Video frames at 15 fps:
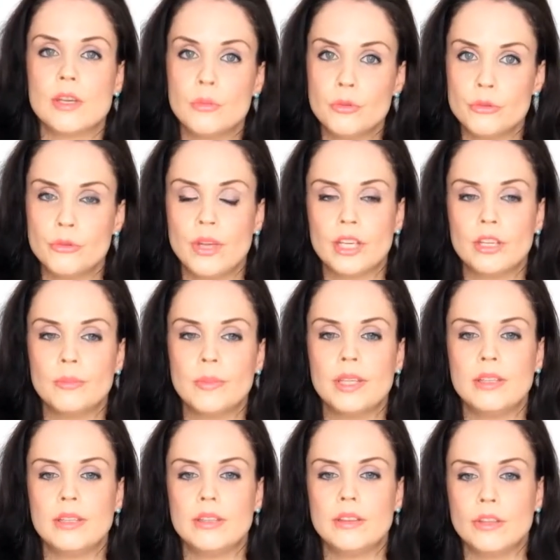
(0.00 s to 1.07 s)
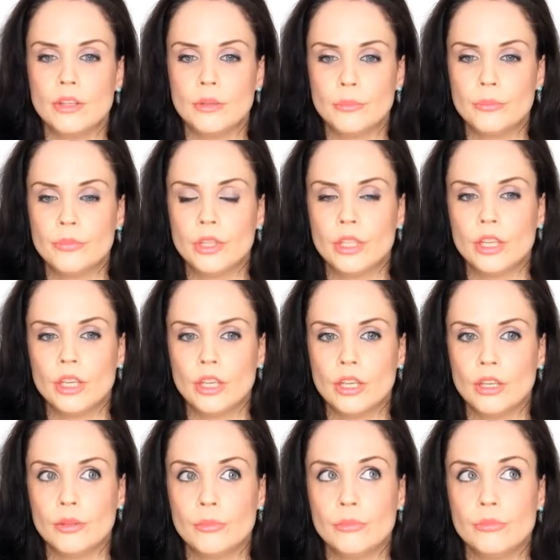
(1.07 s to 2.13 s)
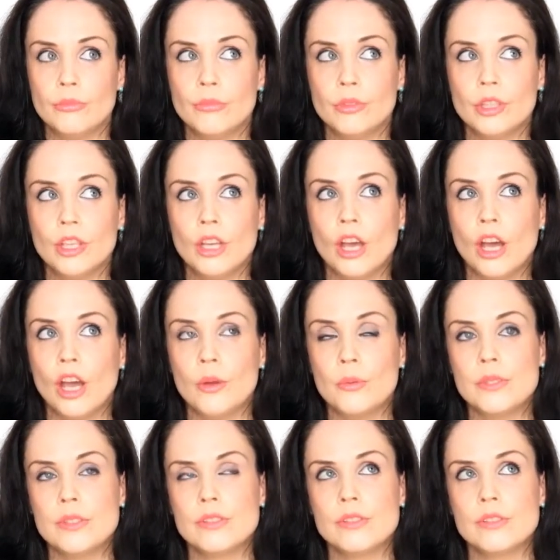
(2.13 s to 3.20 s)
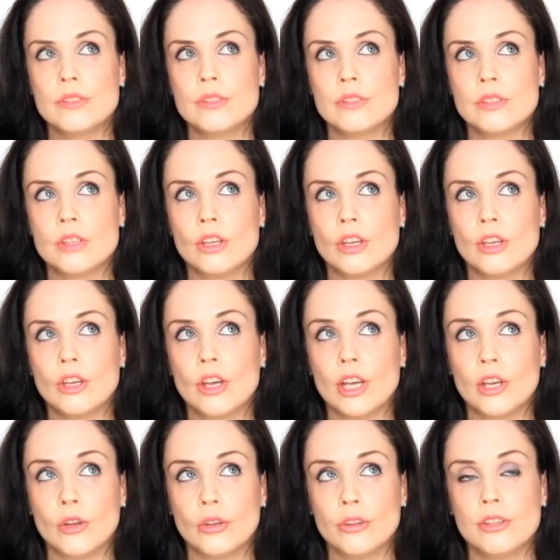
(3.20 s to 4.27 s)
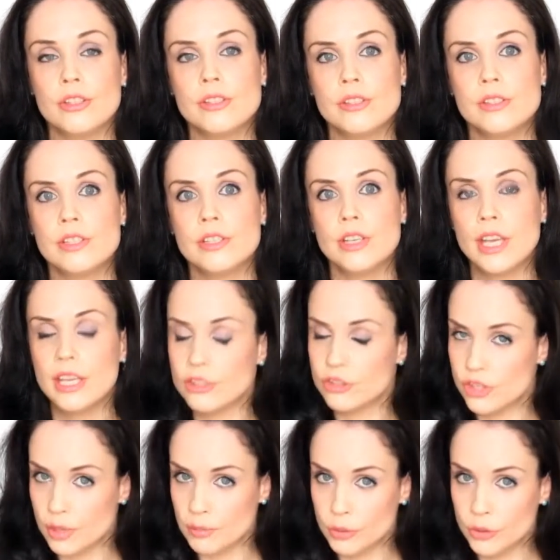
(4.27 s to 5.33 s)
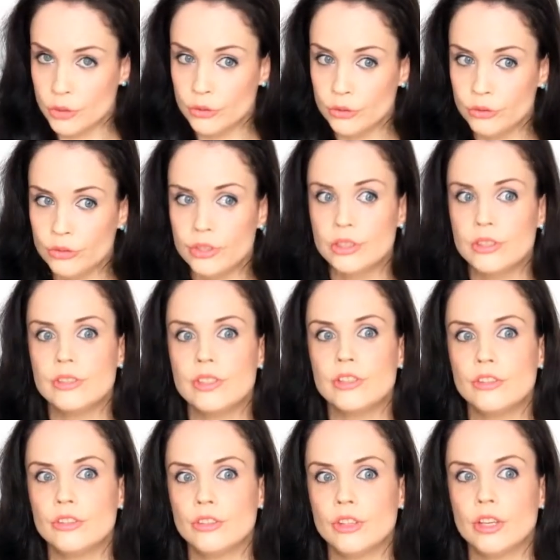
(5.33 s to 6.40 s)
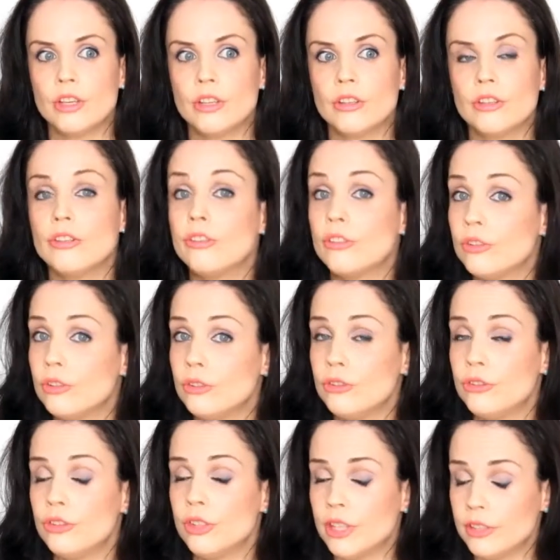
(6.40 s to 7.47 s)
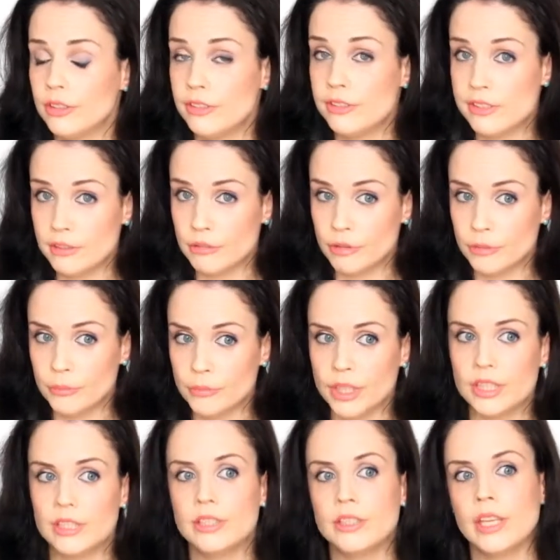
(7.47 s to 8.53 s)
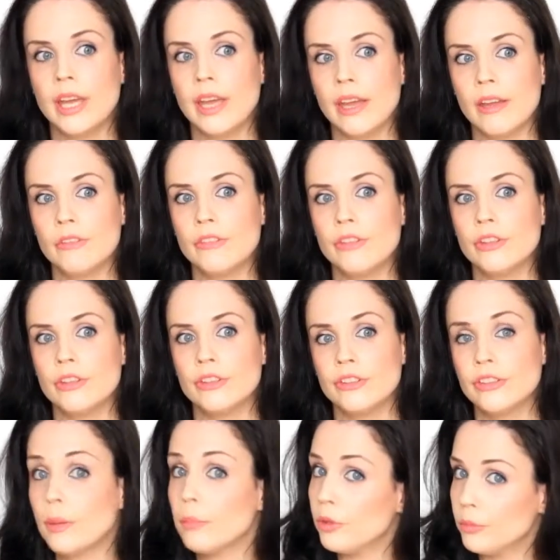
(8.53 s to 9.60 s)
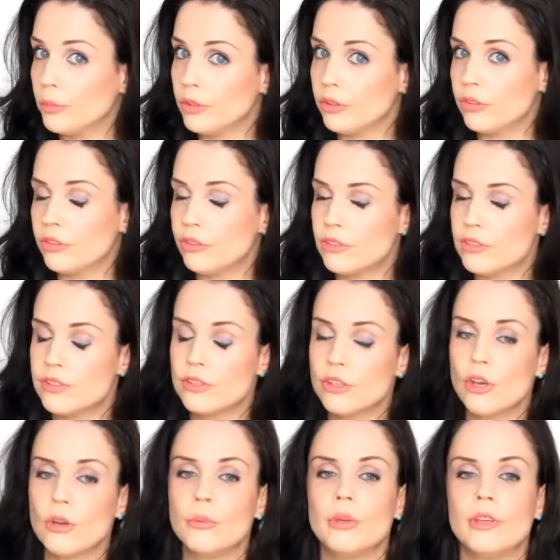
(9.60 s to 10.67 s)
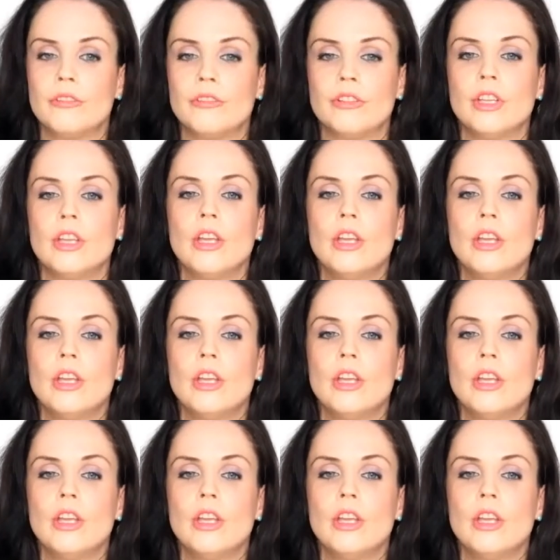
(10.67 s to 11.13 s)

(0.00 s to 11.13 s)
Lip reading: I was recommended them. I got the shampoo, the conditioner, the solution and the serum. I didn't have the supplements to start with.